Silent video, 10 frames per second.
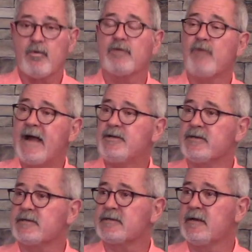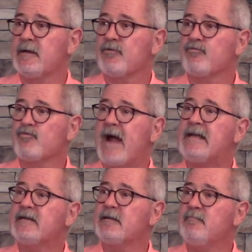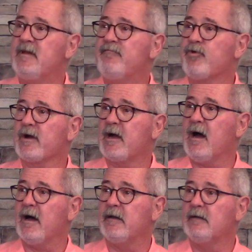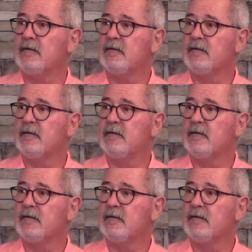We're righteous, right before God.